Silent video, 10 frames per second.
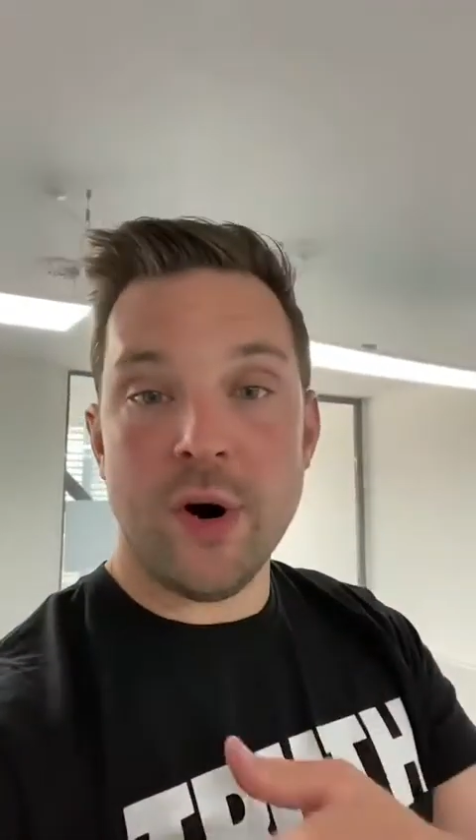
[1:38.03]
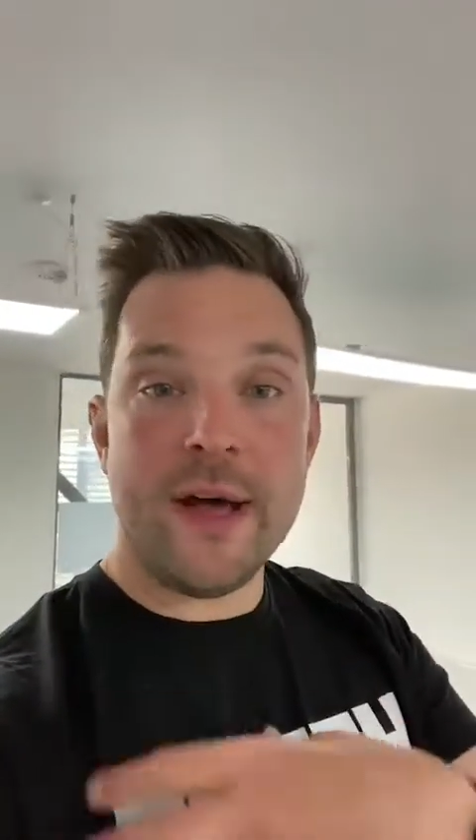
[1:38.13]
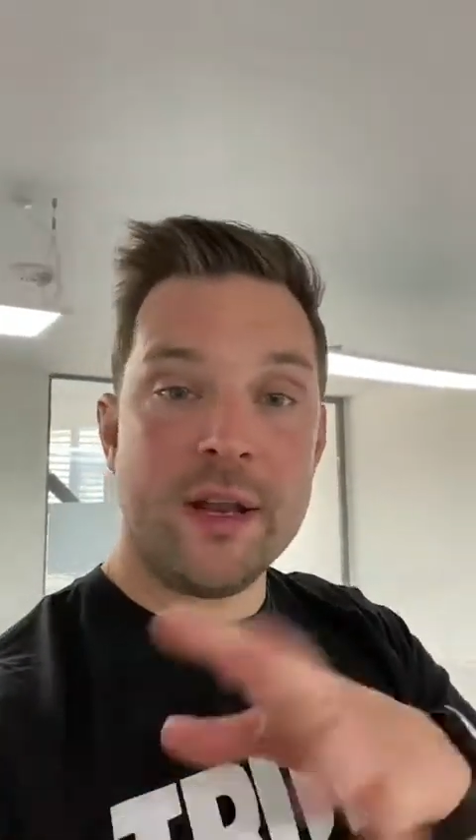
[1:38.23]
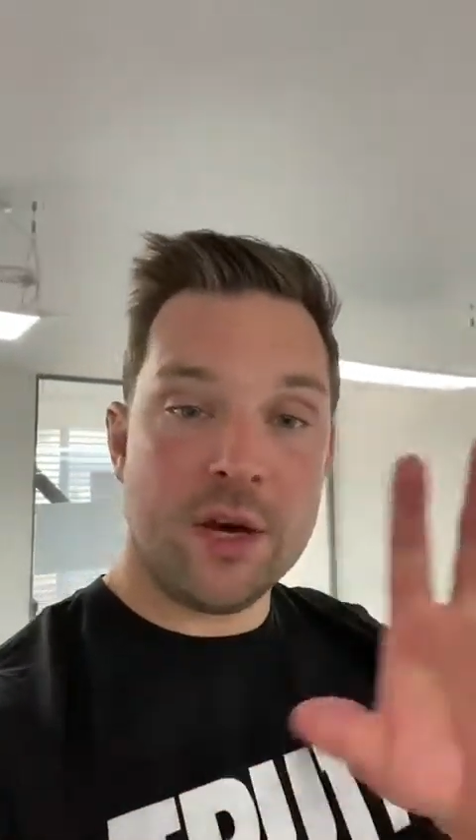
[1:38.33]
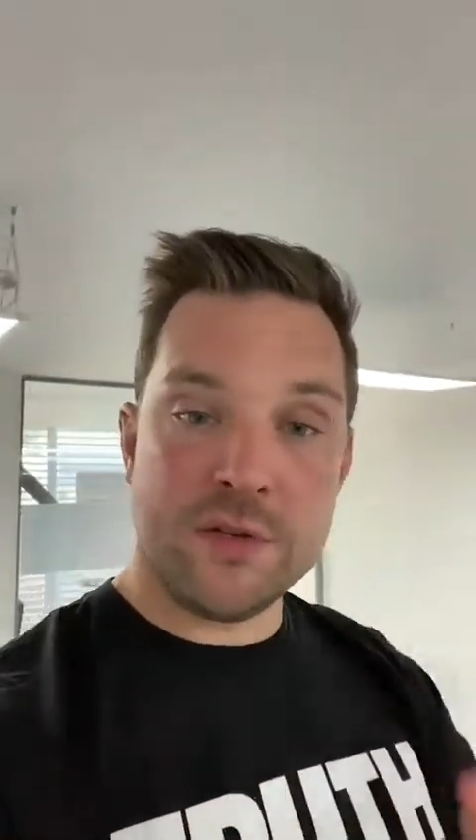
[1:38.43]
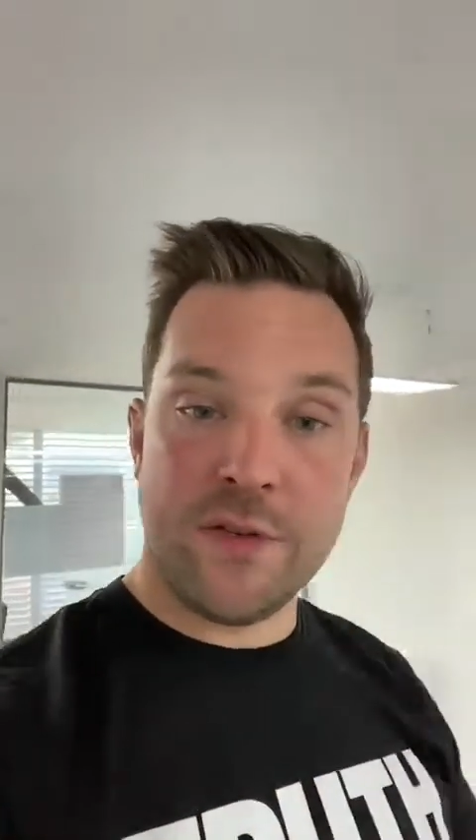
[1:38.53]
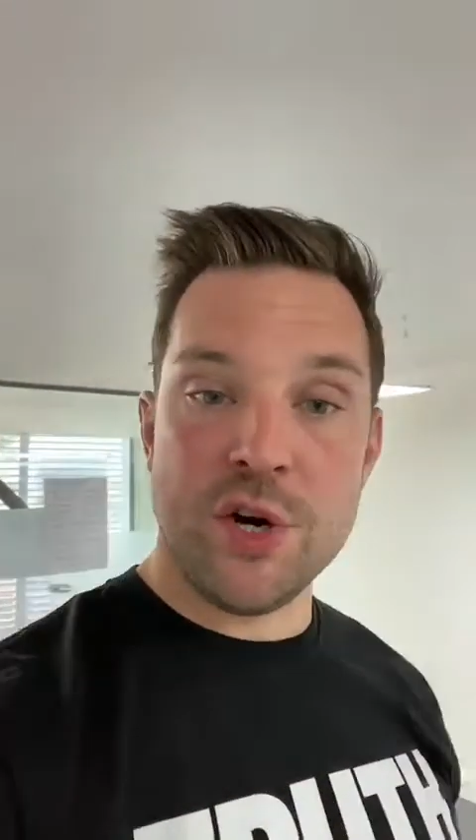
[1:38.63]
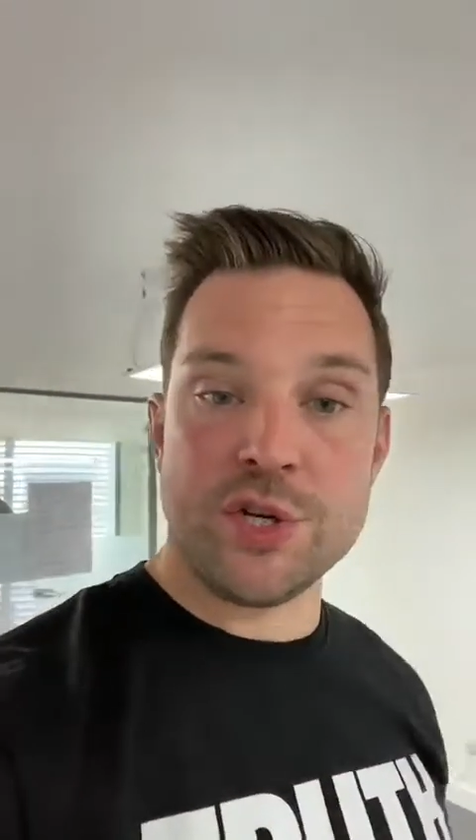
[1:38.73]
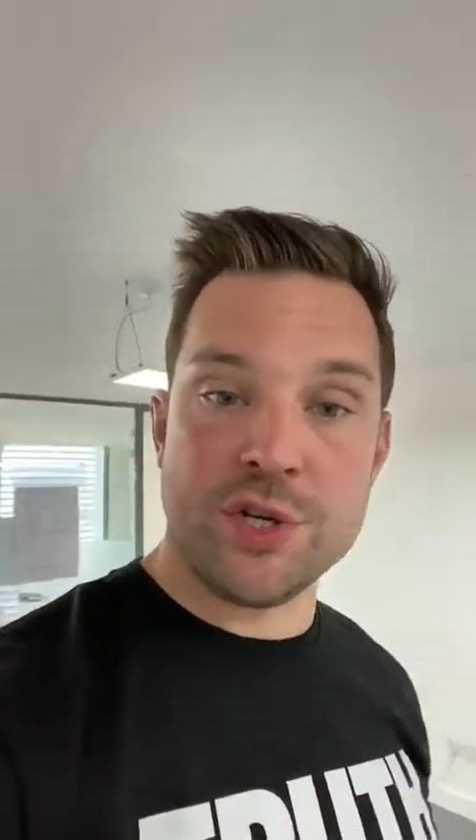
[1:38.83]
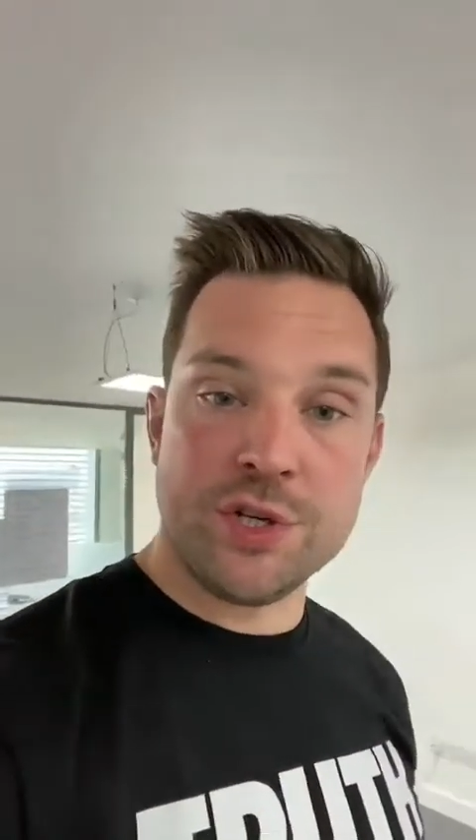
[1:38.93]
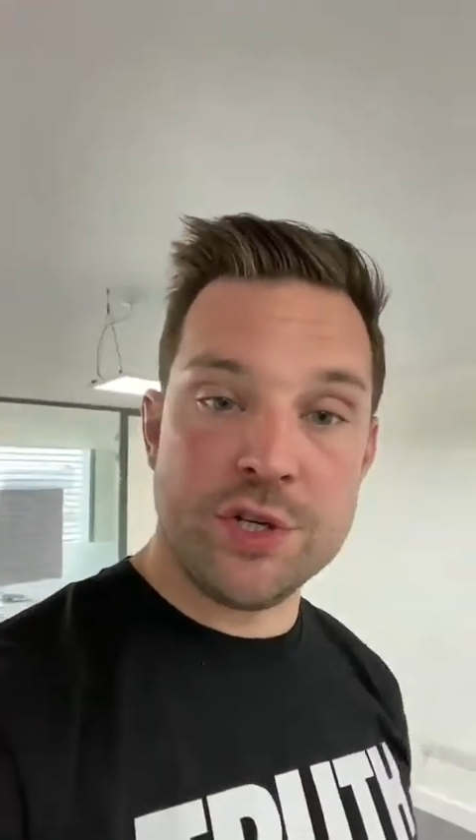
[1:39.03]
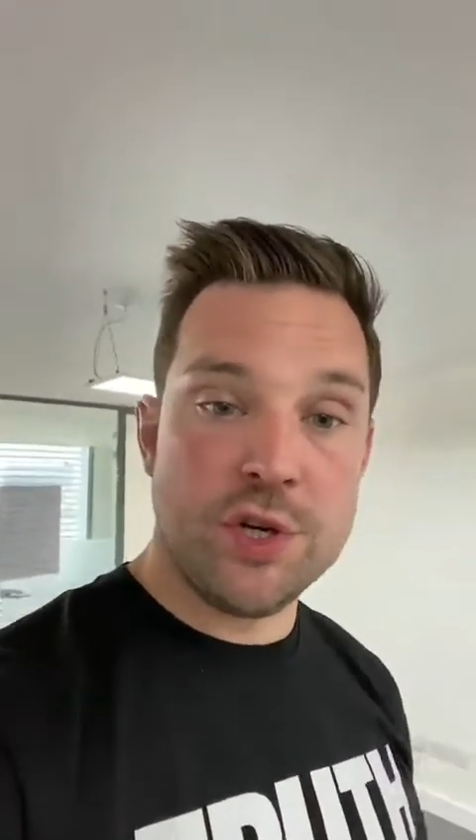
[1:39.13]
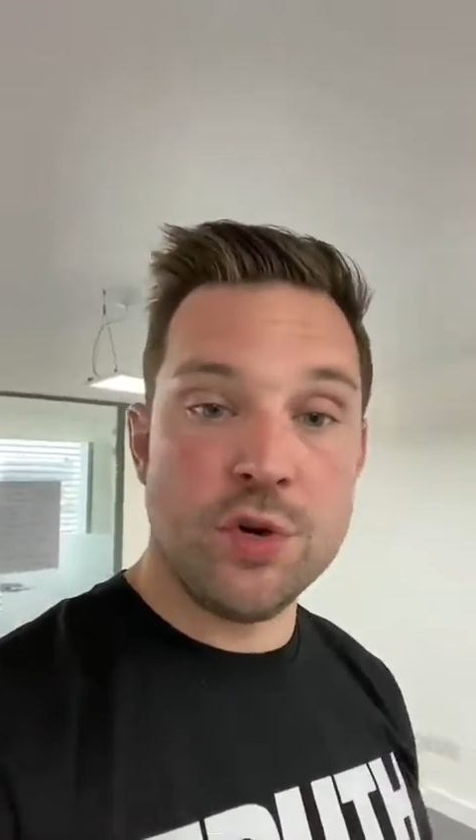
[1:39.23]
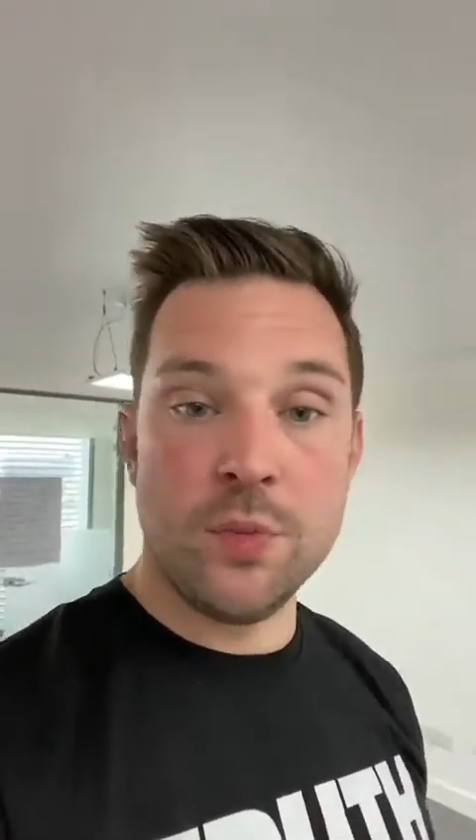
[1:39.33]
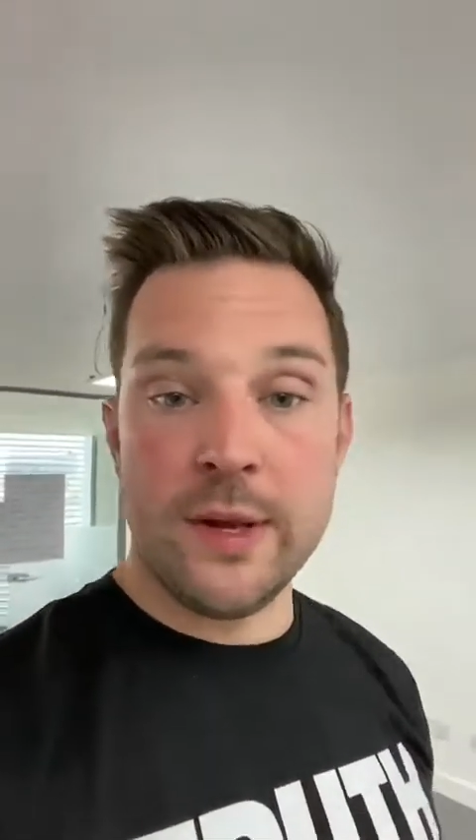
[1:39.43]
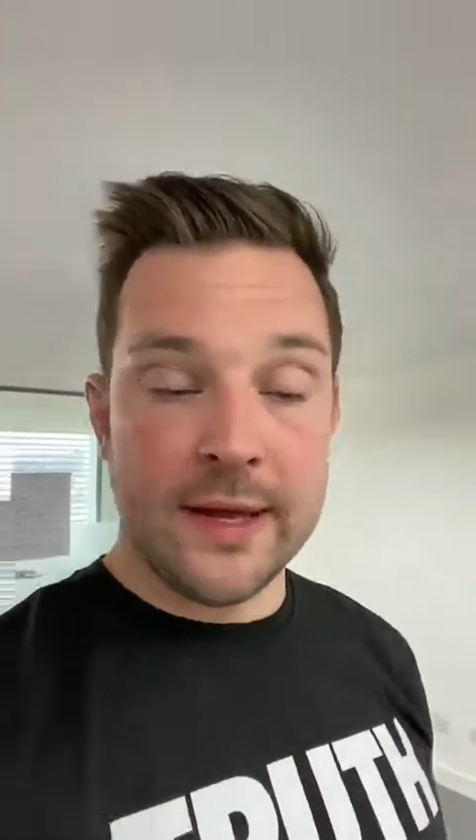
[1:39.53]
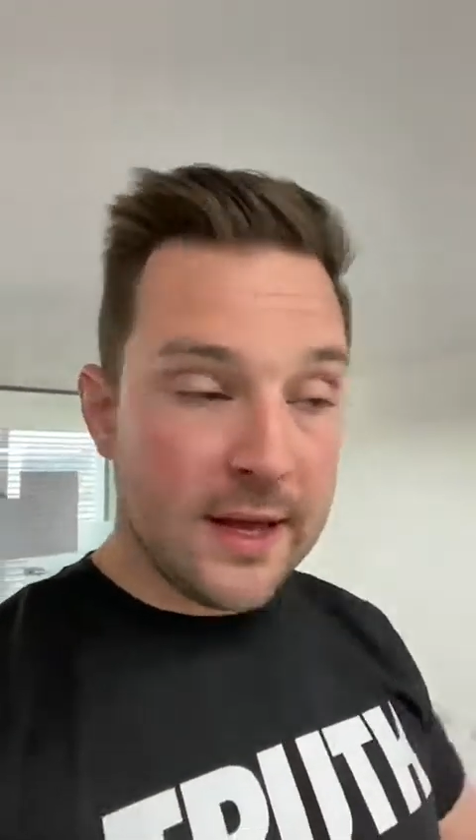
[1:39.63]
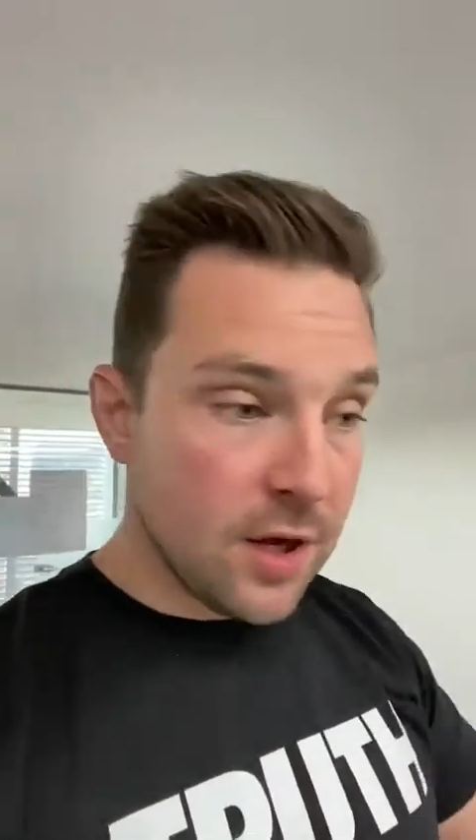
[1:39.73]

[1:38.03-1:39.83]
any of those versions that you normally get your